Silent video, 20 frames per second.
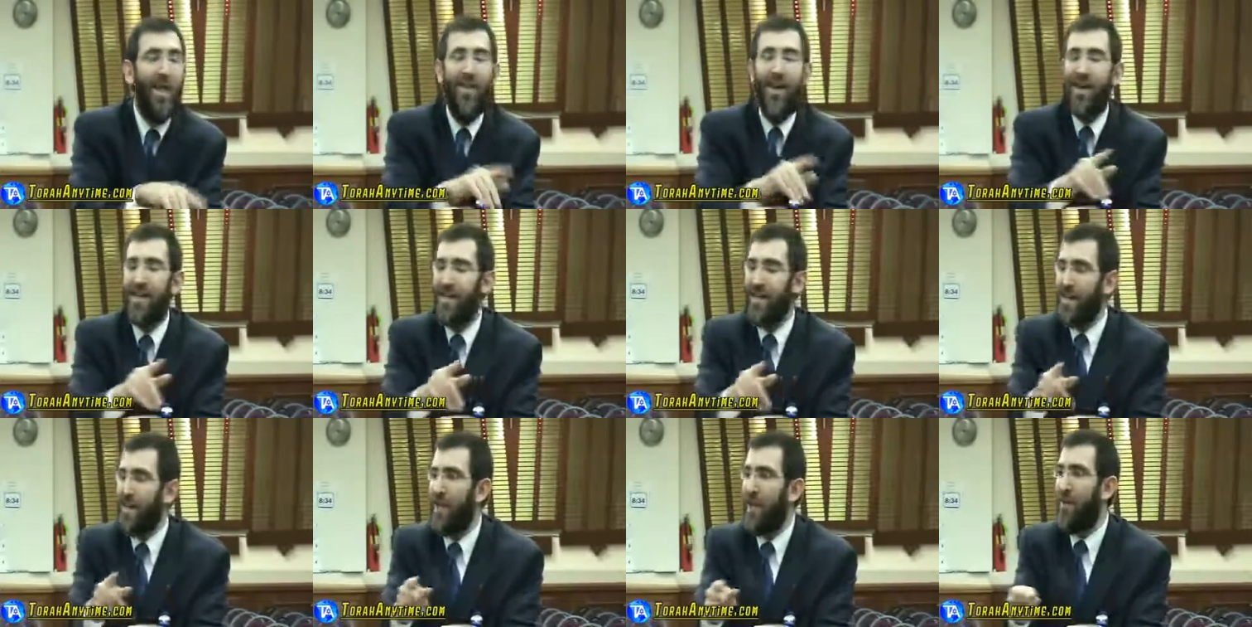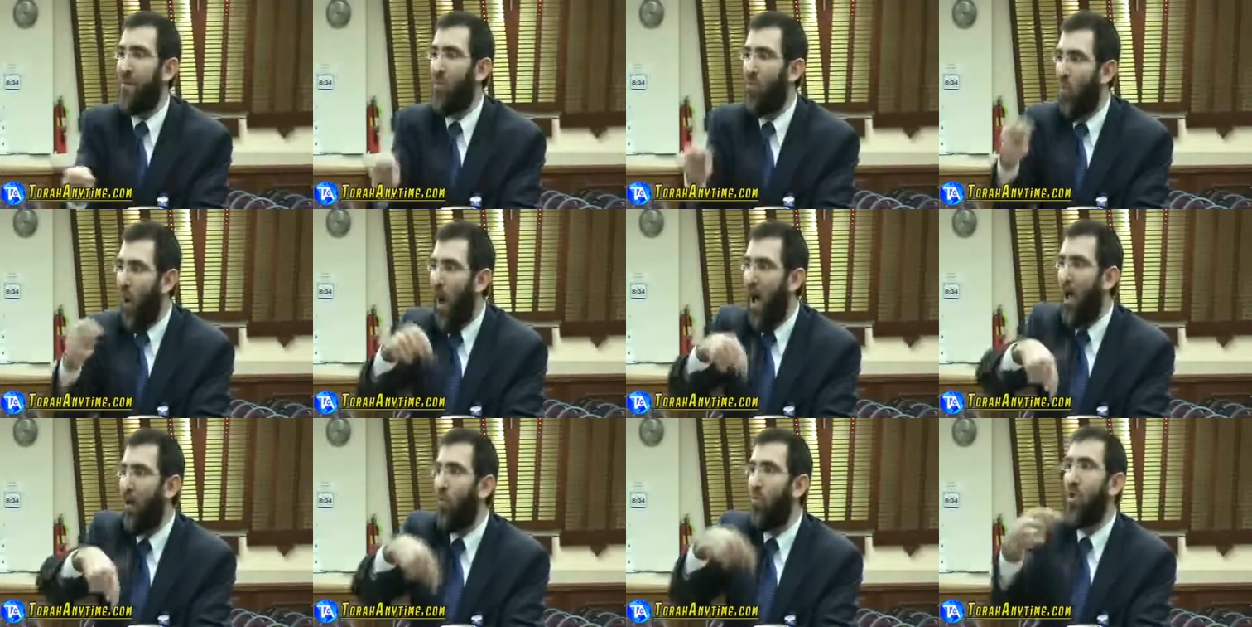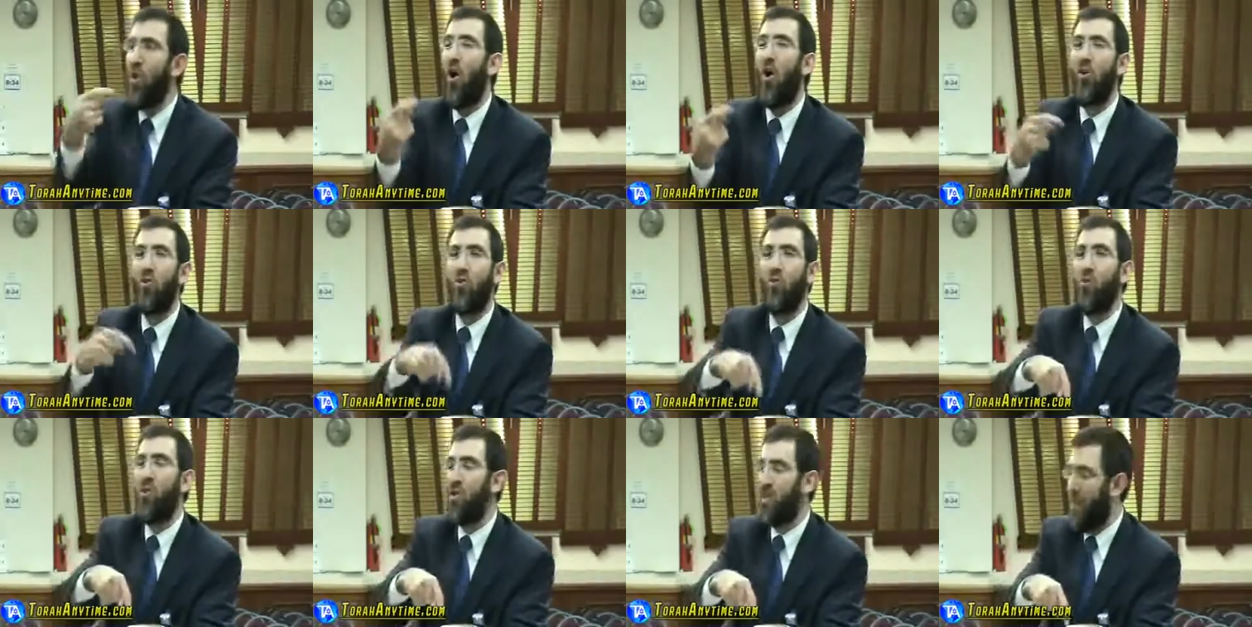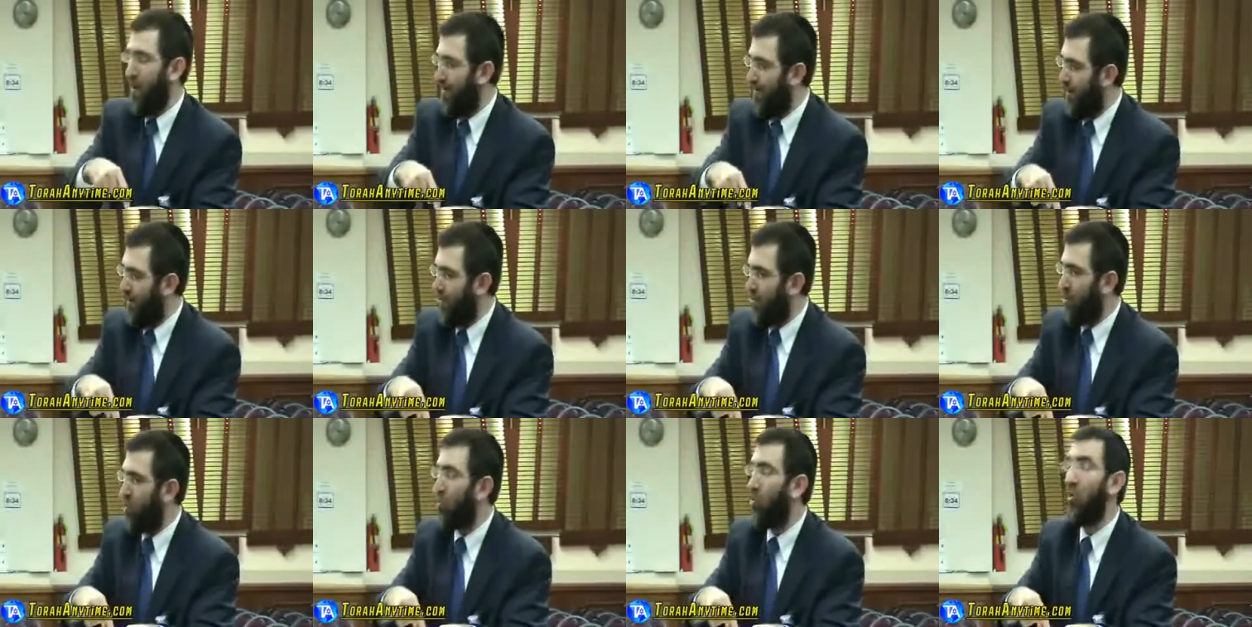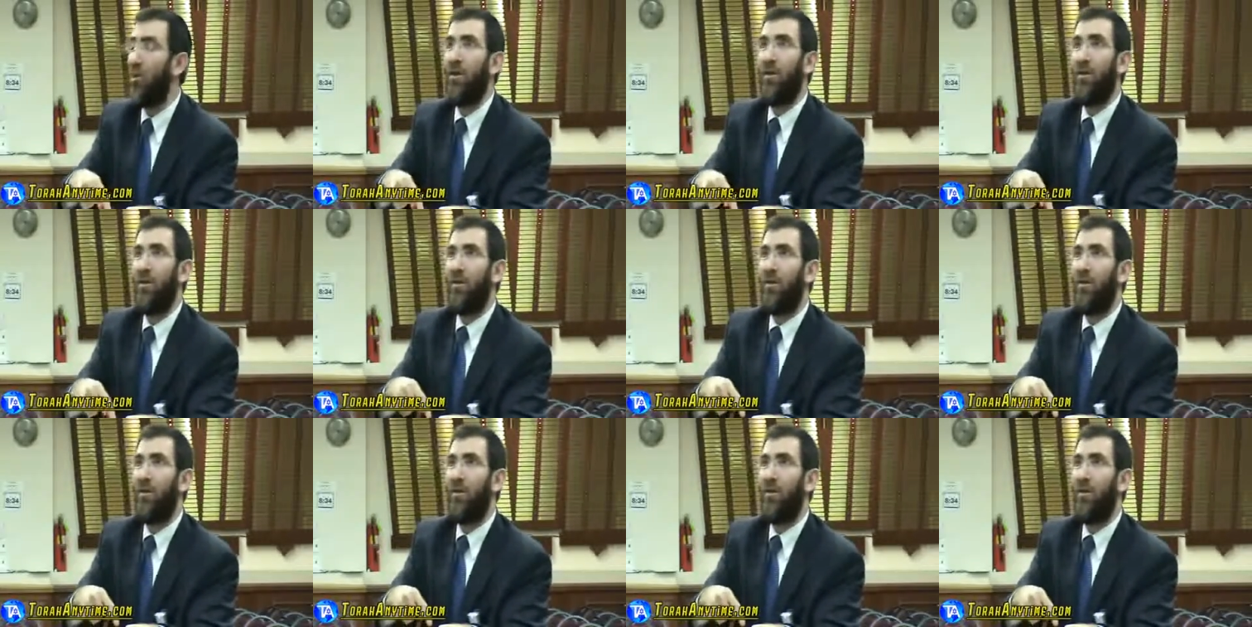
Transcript: And that's to say, while we are doing something which